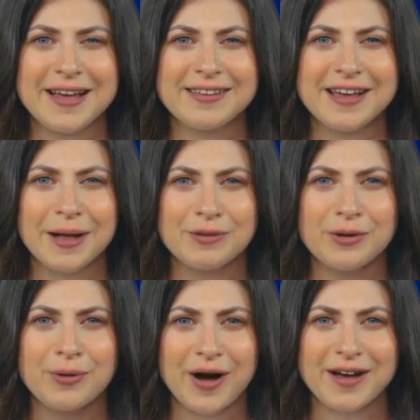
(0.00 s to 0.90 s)
adapt
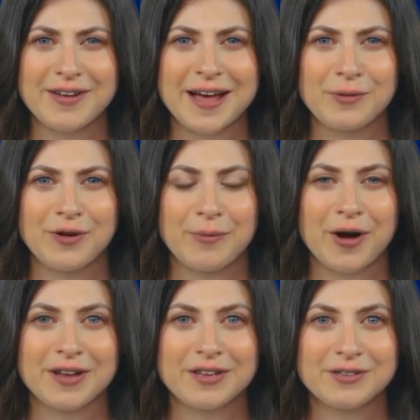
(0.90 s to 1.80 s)
your product, and
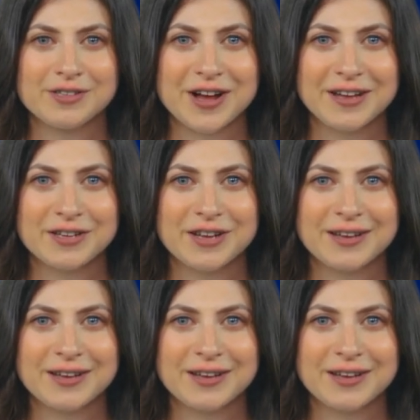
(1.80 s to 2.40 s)
refine your strategy